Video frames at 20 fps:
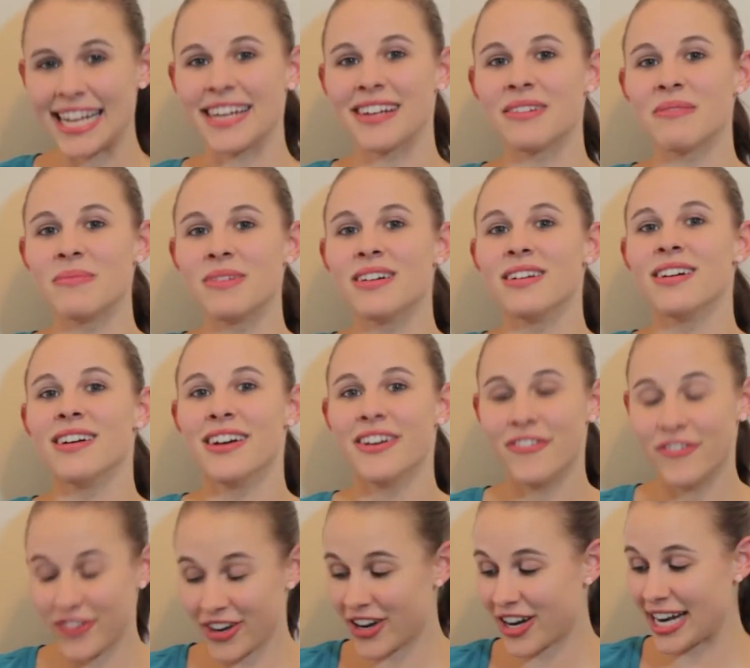am
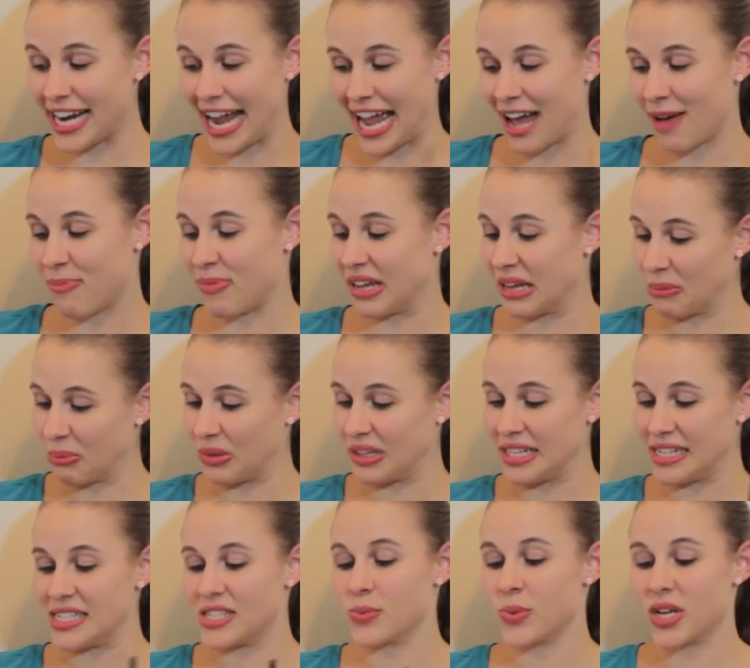very happy and
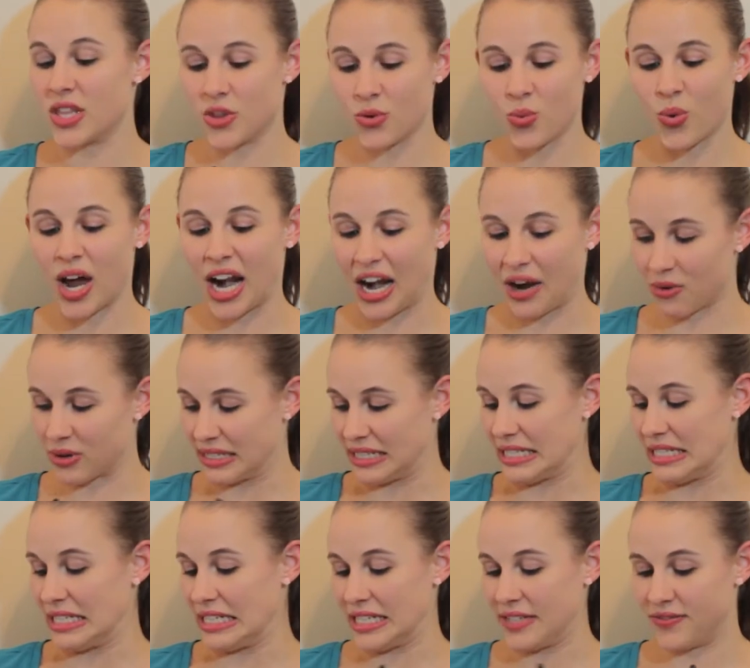pleased with what I
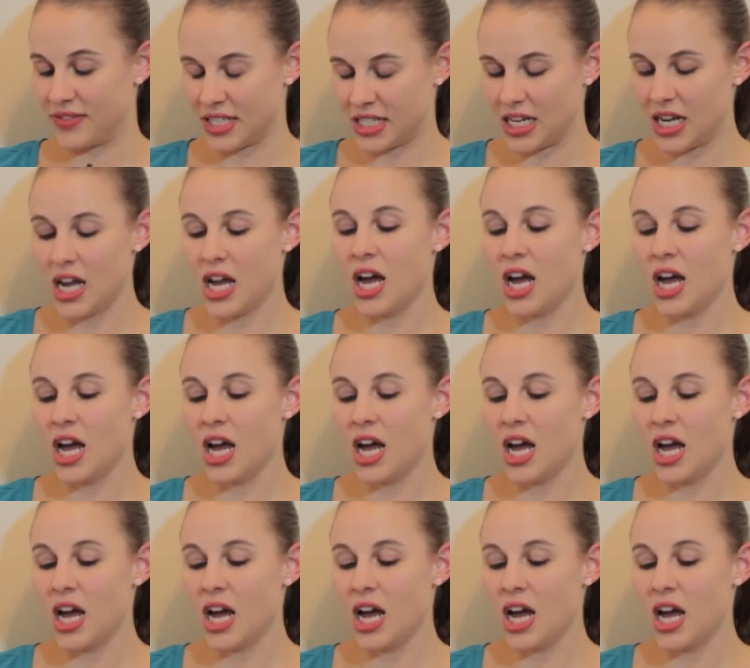received.